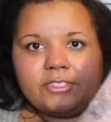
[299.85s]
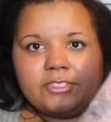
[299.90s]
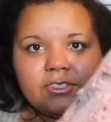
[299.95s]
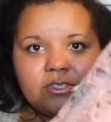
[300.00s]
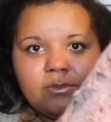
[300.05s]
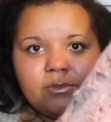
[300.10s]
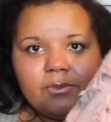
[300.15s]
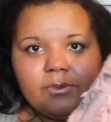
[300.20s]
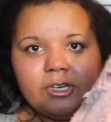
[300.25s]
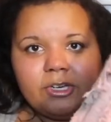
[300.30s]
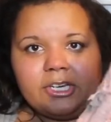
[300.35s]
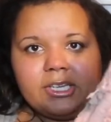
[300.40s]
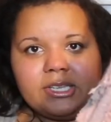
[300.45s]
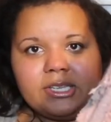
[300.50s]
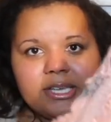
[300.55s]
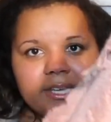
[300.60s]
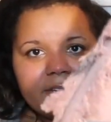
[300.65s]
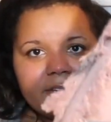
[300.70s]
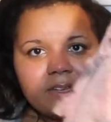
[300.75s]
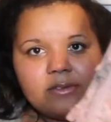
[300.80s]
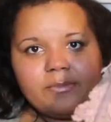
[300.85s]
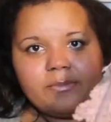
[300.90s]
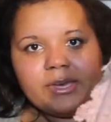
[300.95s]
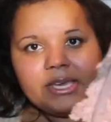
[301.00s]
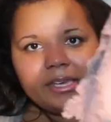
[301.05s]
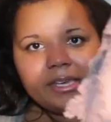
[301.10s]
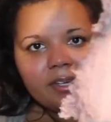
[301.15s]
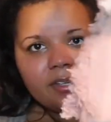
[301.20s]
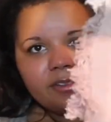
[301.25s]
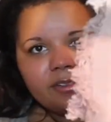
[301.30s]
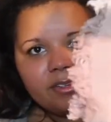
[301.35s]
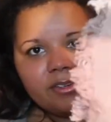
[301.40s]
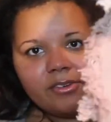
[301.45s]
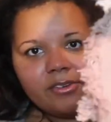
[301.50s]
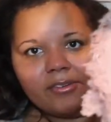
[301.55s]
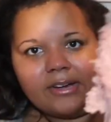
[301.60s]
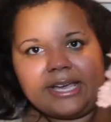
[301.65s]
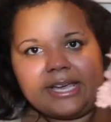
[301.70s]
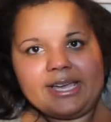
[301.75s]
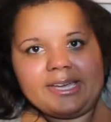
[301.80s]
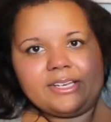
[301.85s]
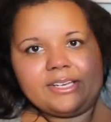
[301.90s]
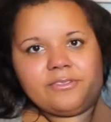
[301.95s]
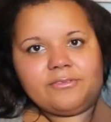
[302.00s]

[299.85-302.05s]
so pretty, like in the pink and the grey, and it